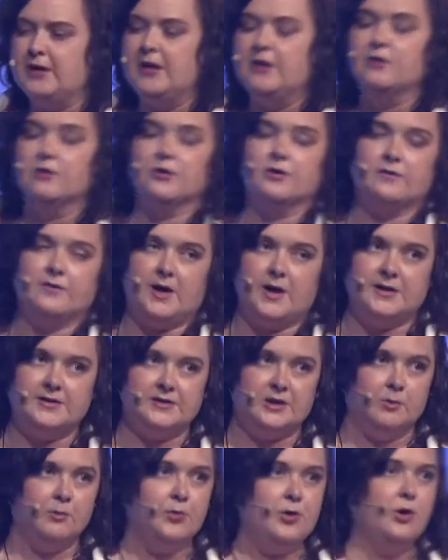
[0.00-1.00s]
either device,
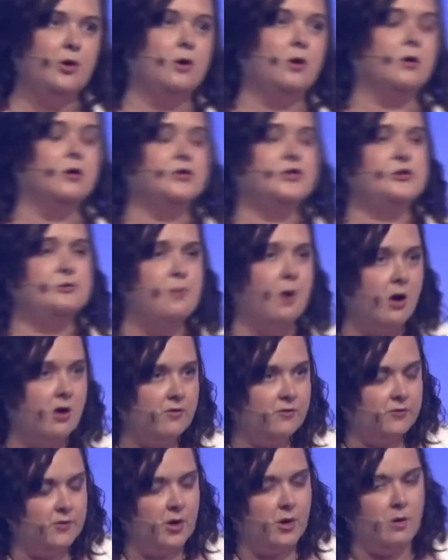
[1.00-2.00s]
computer or
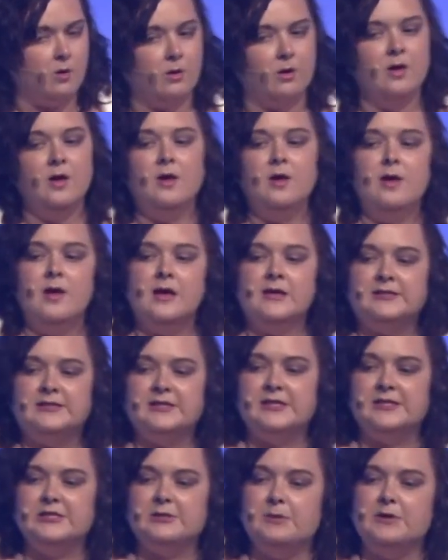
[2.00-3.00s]
smartphone, it
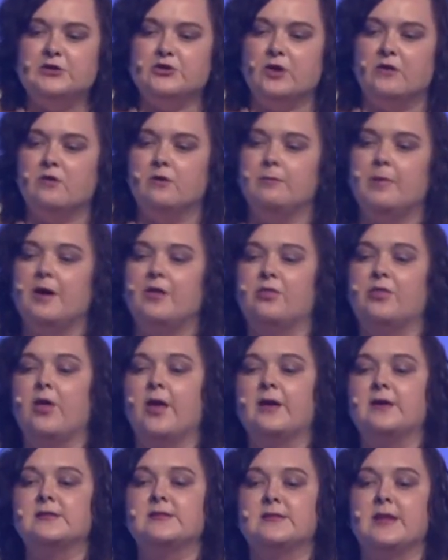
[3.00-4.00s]
tends to be driven by
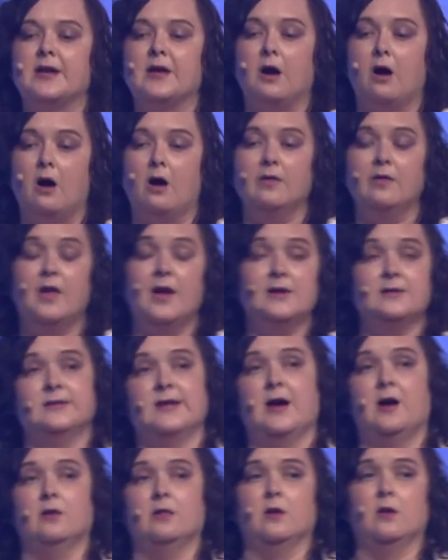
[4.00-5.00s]
things like online
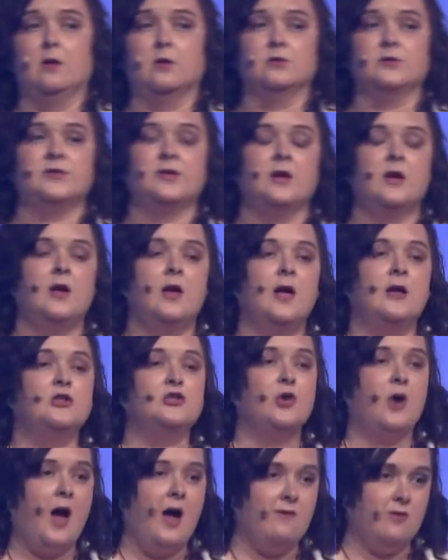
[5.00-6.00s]
downloads and
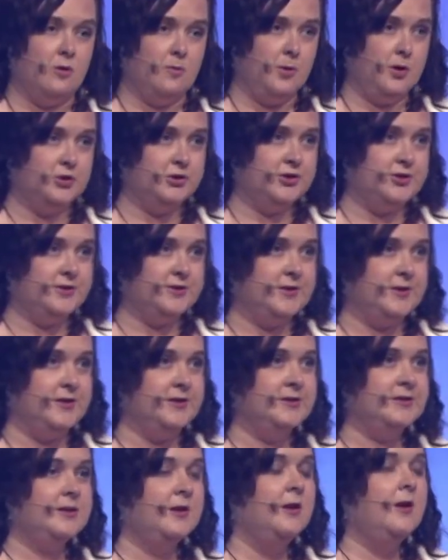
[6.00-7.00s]
travel
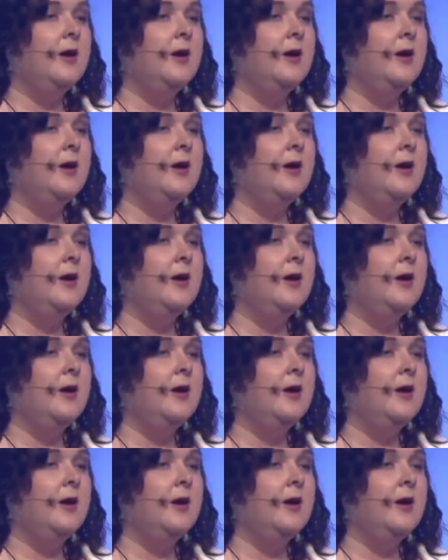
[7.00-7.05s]
purchases.